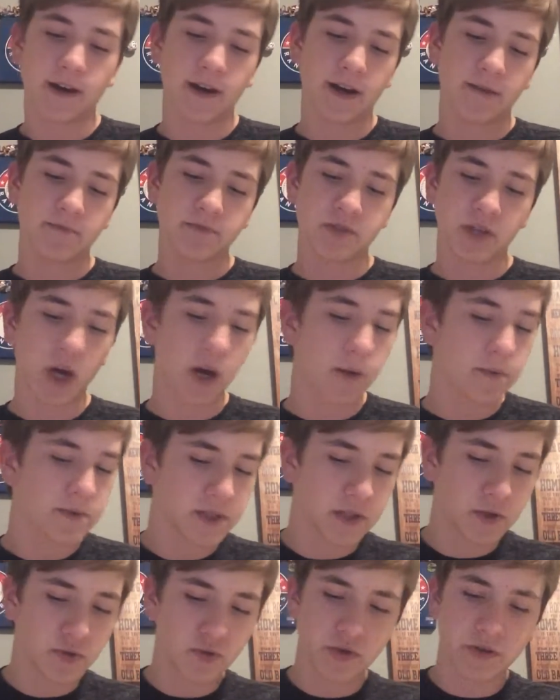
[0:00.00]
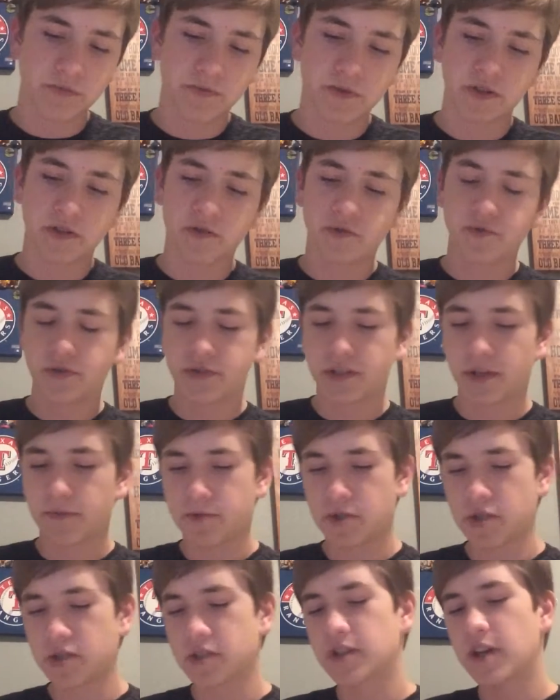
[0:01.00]
Um, Thomas, 6
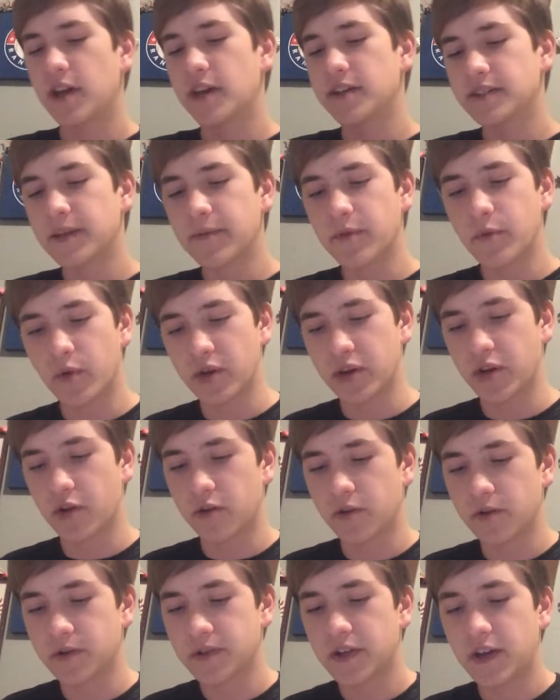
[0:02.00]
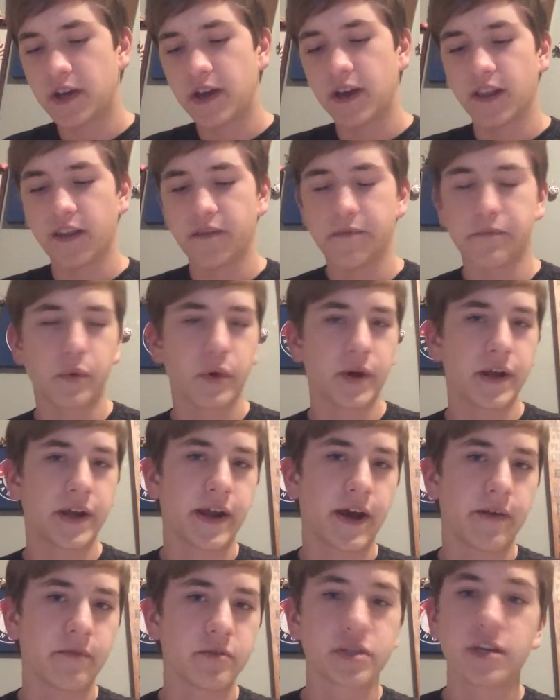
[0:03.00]
receptions, 71 yards, 11.8
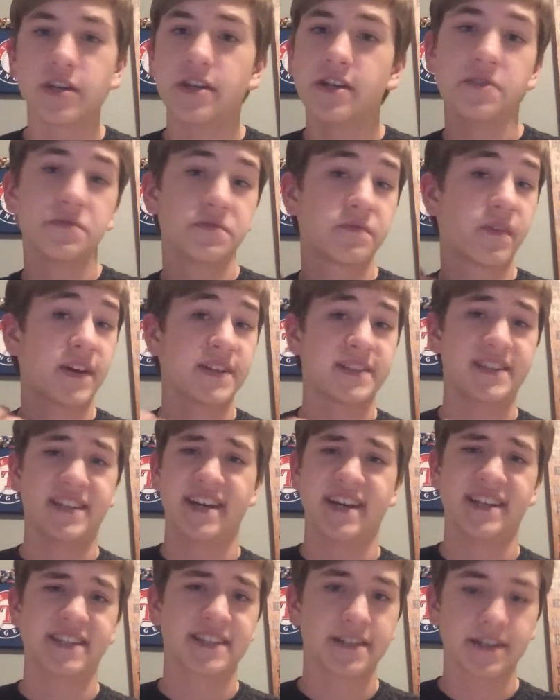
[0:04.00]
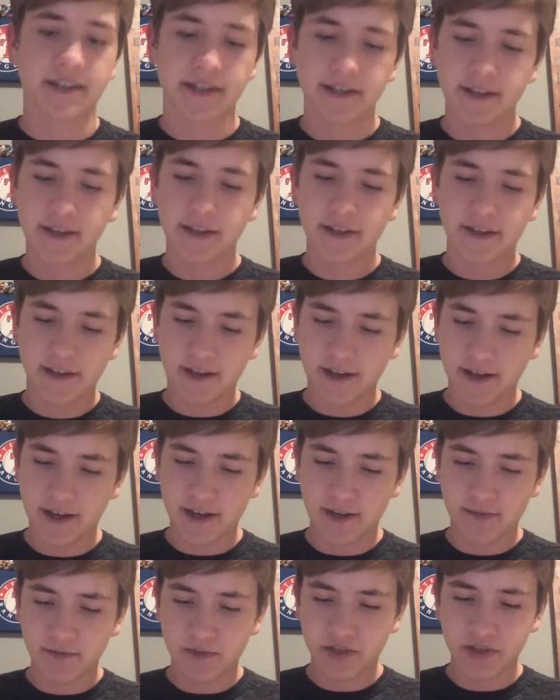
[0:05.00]
average. He was fantastic.
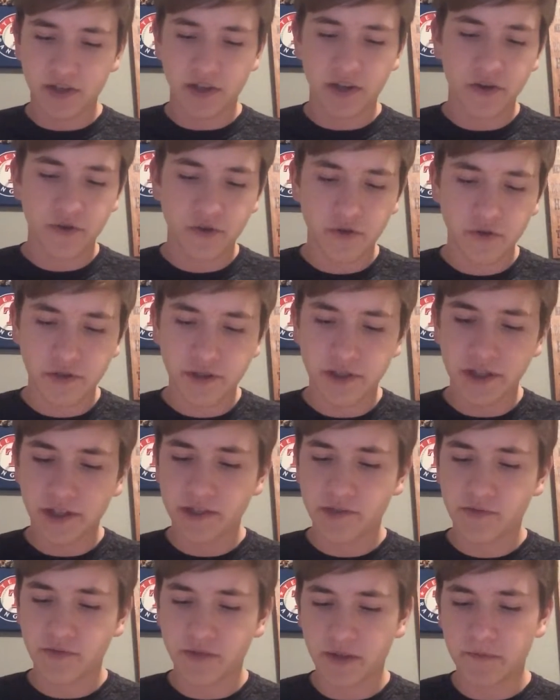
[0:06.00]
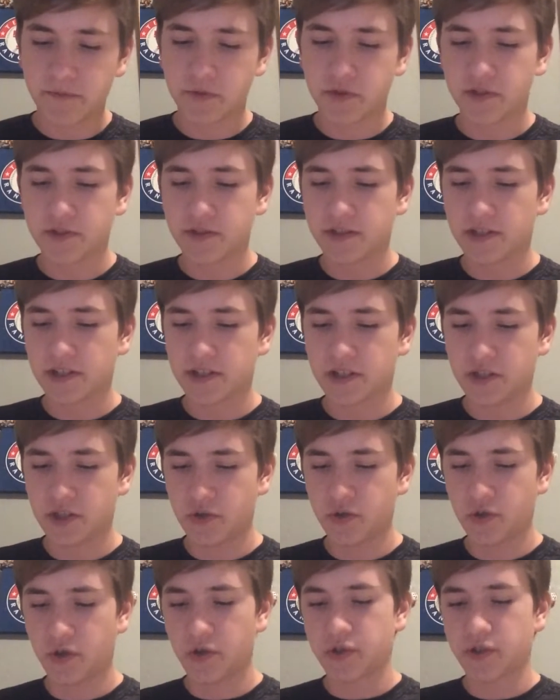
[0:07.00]
Um, Sanders, 6 receptions,
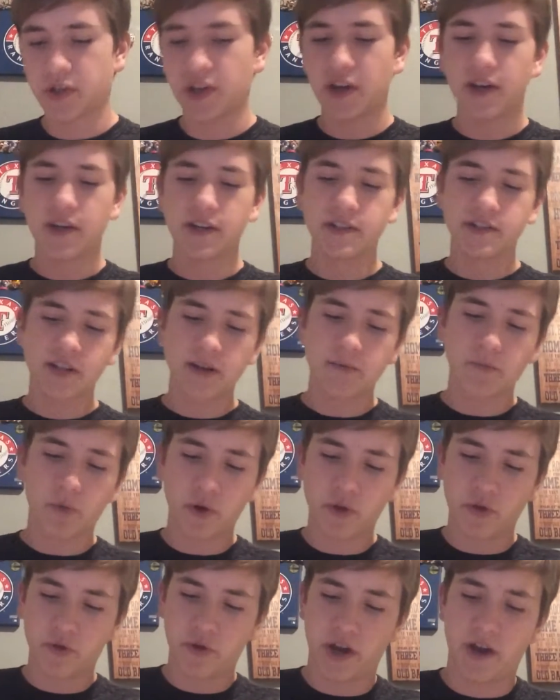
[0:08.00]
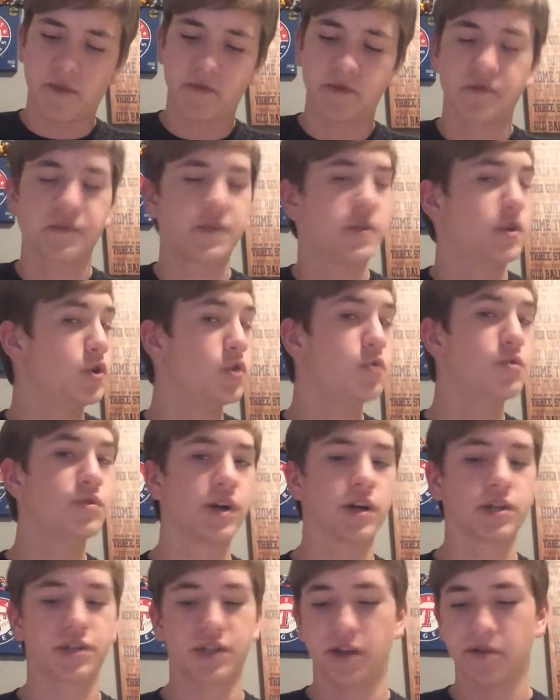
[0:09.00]
62 yards. 10.3 average, two
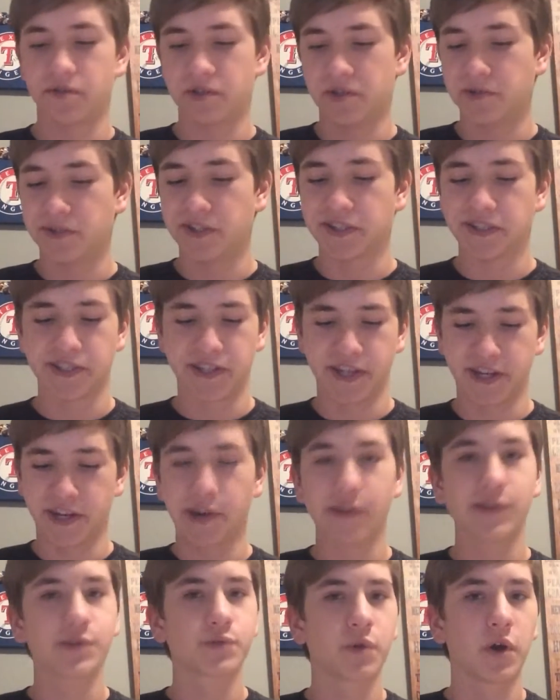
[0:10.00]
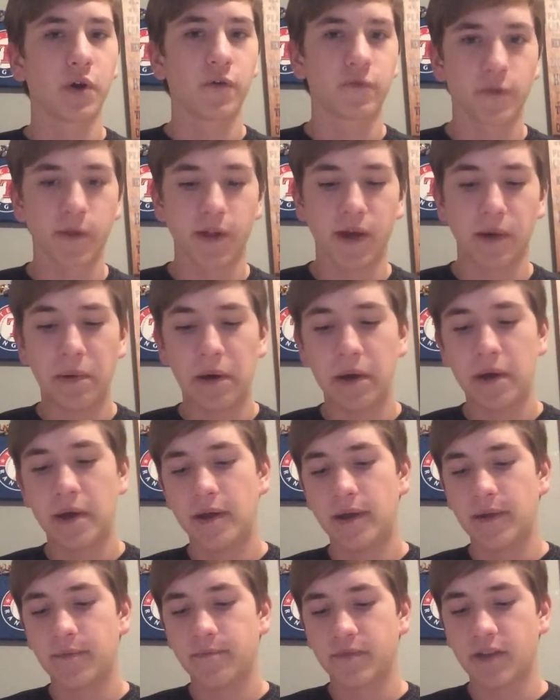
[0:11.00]
touchdowns. He was a standout as well for them.
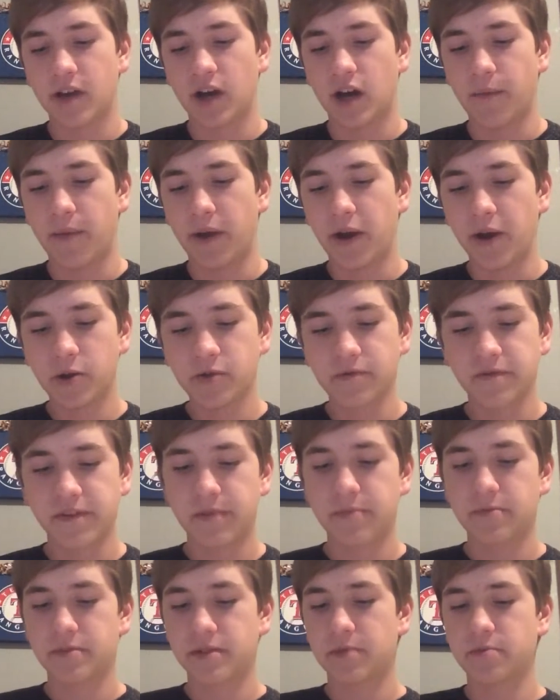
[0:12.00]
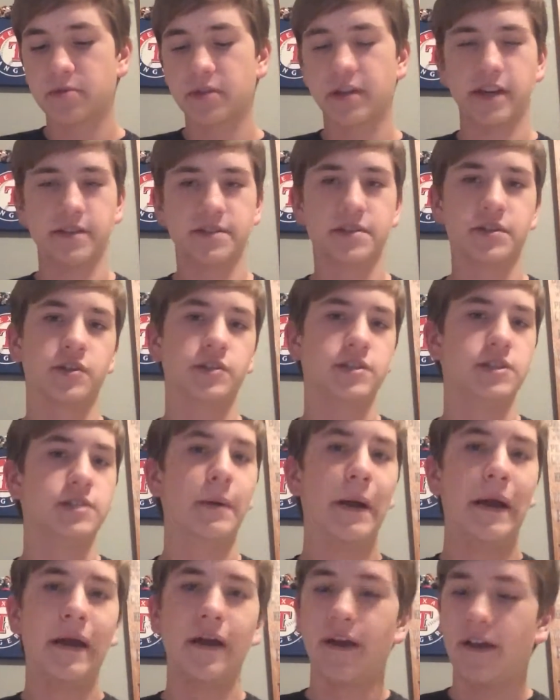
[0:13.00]
Um, Harris with an interception and
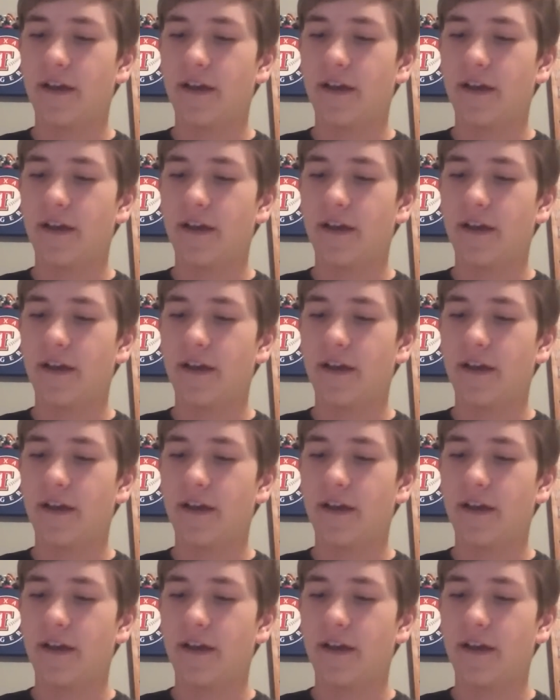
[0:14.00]
Talib